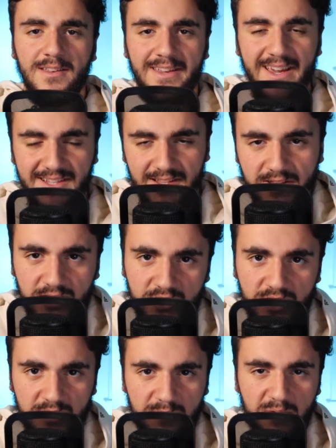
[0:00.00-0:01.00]
Yes, ladies and
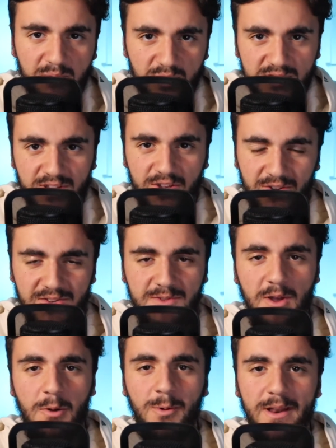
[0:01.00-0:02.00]
gentlemen, boys and
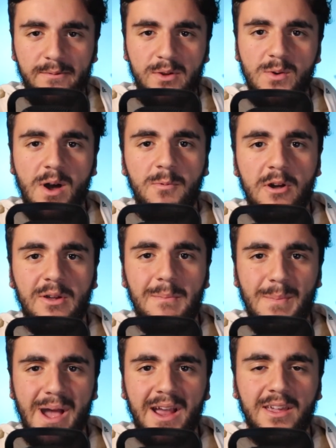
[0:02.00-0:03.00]
girls, whatever you are,
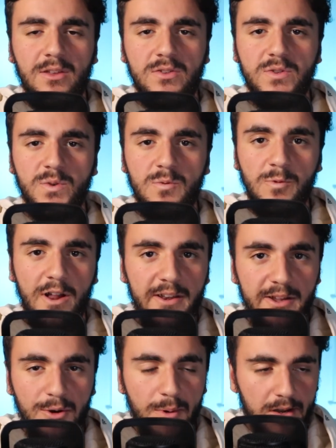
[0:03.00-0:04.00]
welcome back to
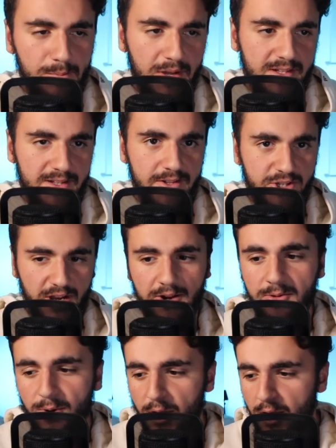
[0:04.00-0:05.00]
1-0. Welcome back to the
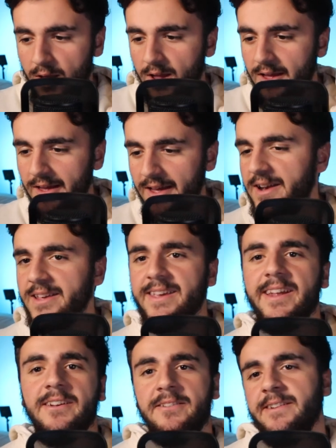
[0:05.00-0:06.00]
channel. And
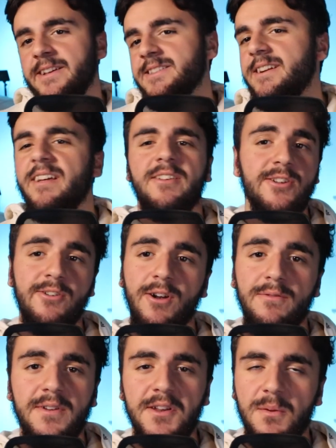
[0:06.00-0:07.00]
again, it's another
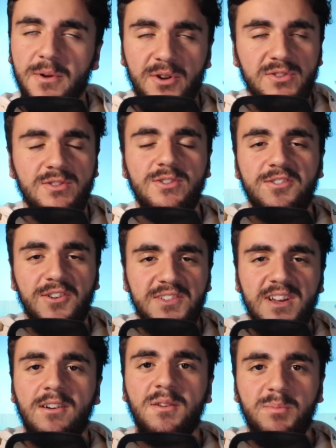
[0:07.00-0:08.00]
Euro video because the
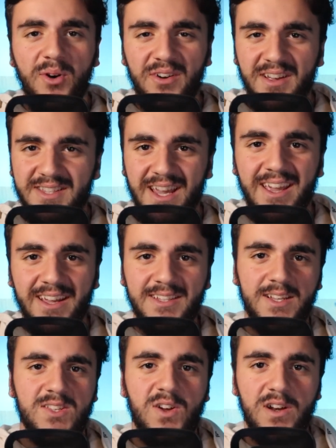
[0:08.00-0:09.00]
Euros are upon us.
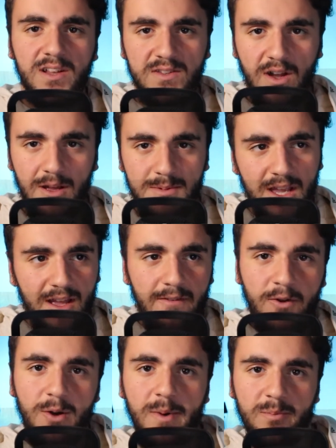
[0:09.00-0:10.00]
It's exciting times.
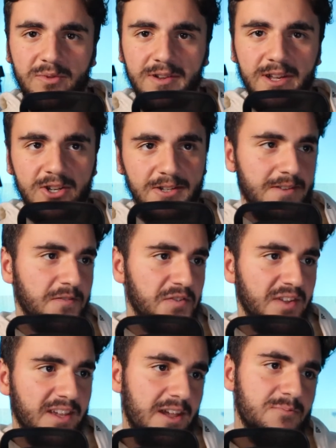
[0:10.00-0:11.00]
I've got my predictions. I've
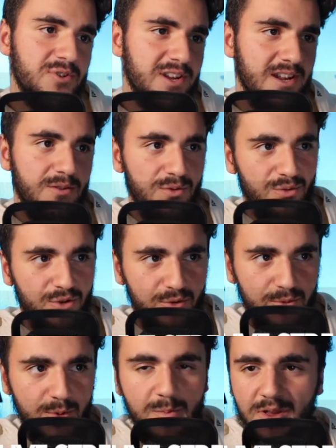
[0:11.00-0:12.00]
got the camera here with all the
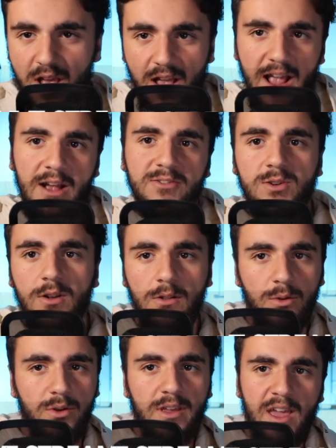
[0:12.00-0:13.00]
groups, how it's got to
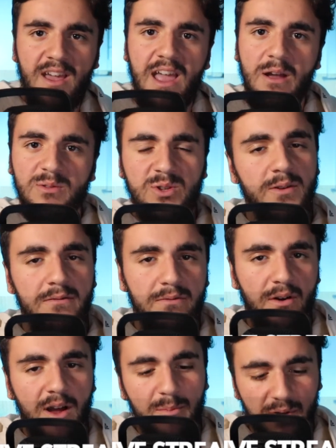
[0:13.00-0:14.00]
look, how it's got to
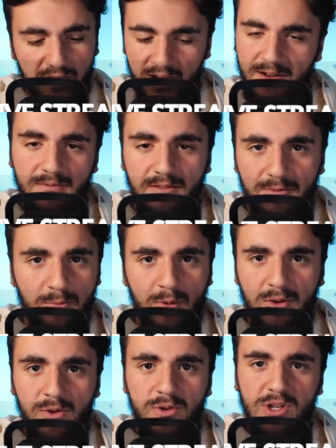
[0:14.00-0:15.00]
vibe, and
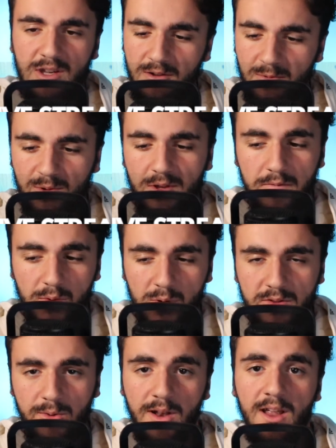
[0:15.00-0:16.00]
we're Gucci. We're looking
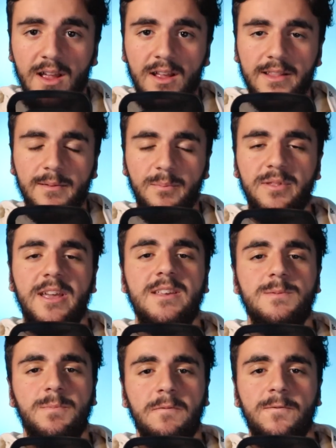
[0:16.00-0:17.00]
forward to it.
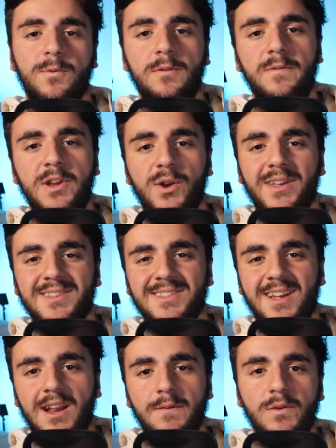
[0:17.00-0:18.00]
Please, before the video does
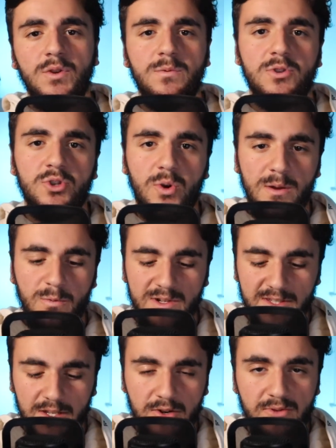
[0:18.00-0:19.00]
start, if you do enjoy and you
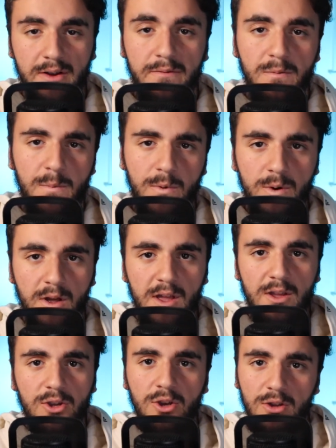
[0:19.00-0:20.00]
want to stick around for more
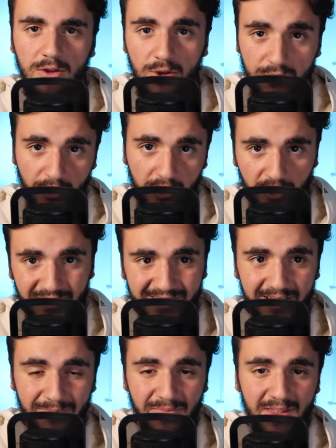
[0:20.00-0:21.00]
Euro
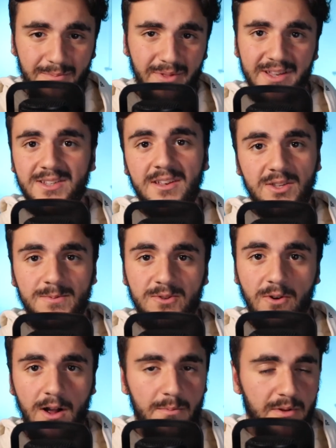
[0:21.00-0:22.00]
content, please
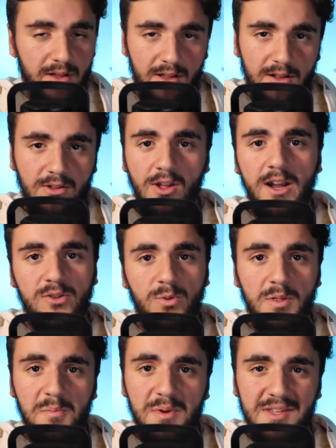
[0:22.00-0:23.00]
subscribe, like,
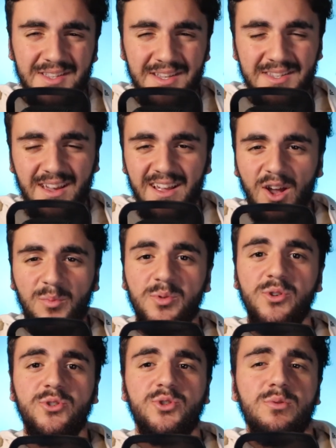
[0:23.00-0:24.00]
do all the business, help
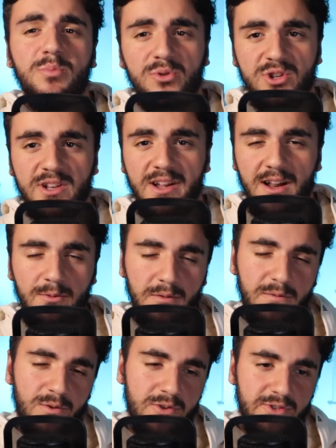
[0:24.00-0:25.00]
YouTube push it out. I
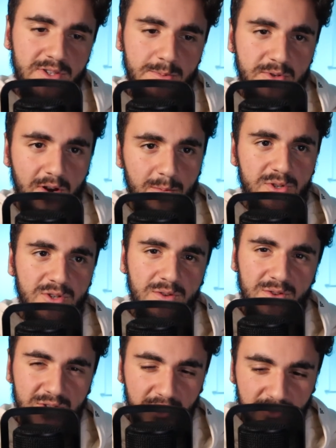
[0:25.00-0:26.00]
want 400 subscribers
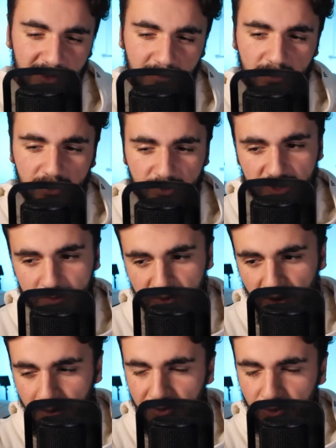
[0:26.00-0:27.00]
soon. So if you do
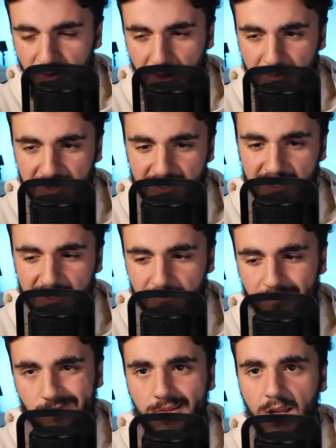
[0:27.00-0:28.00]
subscribe and do all that business,